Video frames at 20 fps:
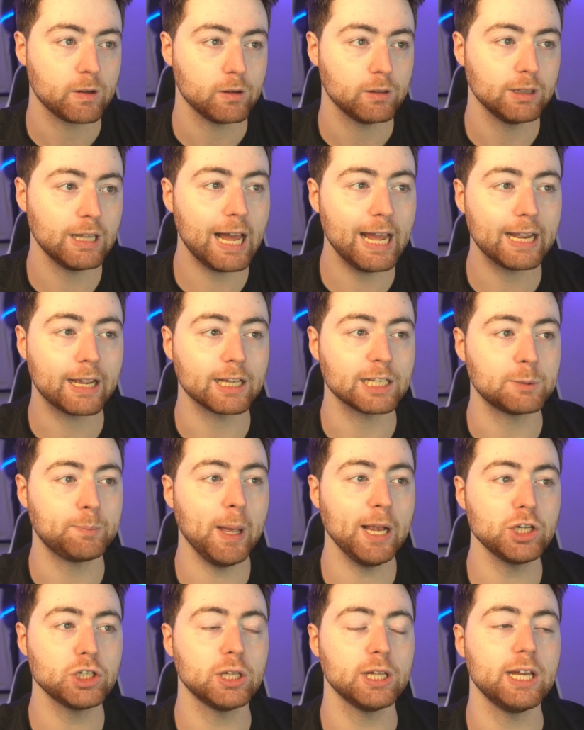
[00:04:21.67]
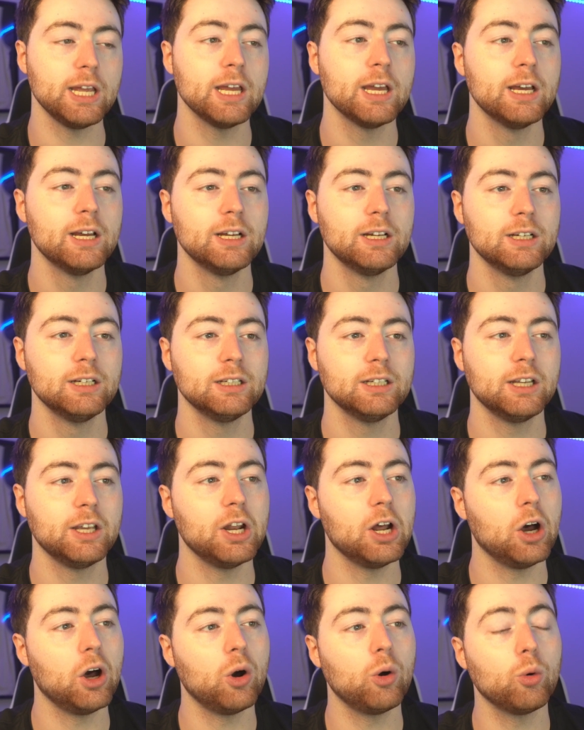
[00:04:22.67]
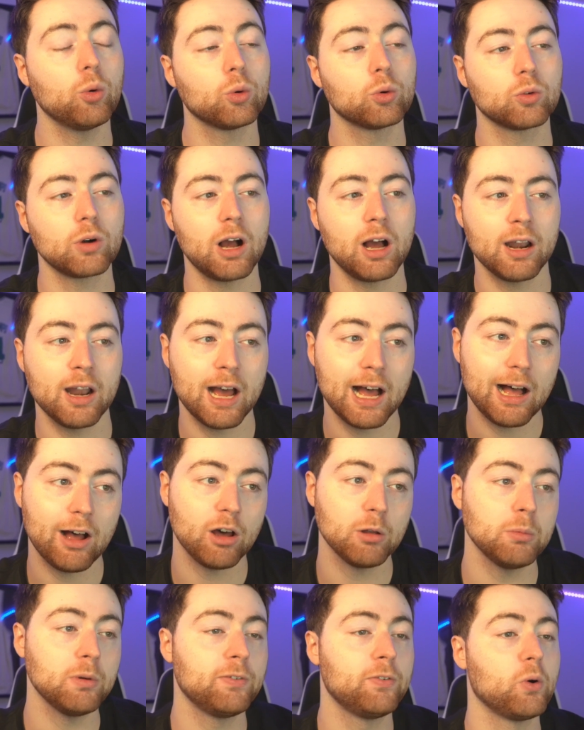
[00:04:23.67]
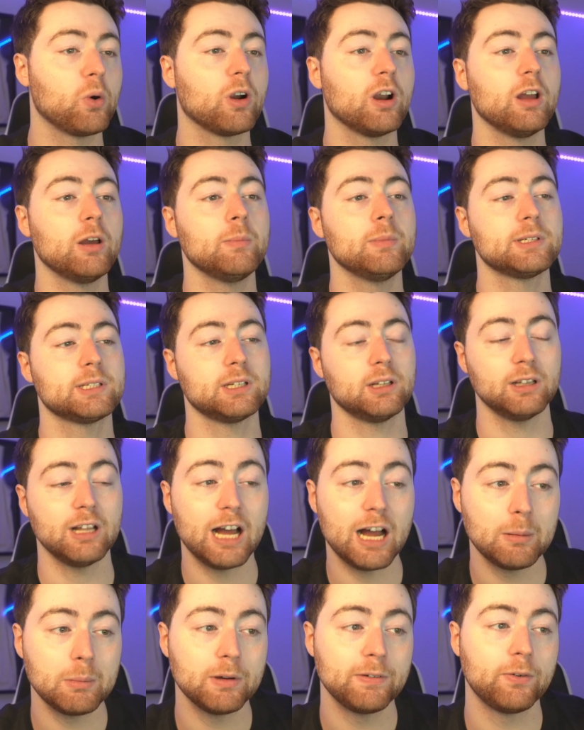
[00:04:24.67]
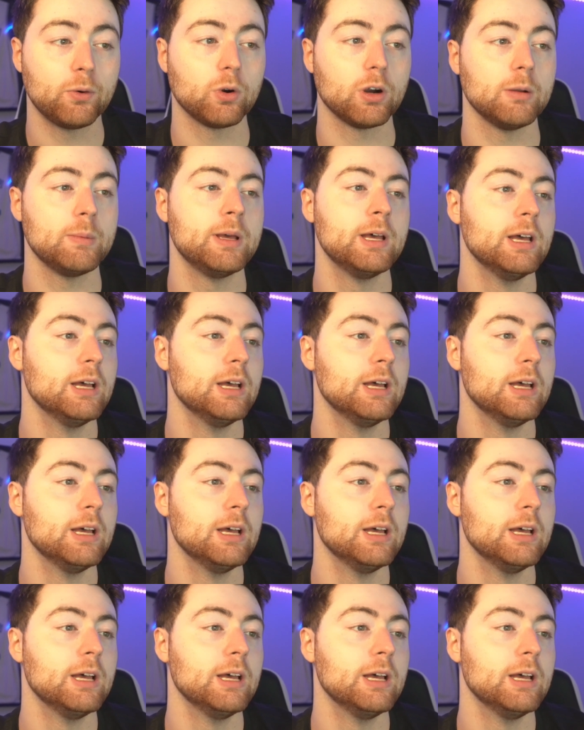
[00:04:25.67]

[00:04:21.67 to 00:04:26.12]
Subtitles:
Like, especially, you know, Ron Holland before him, Salam before him.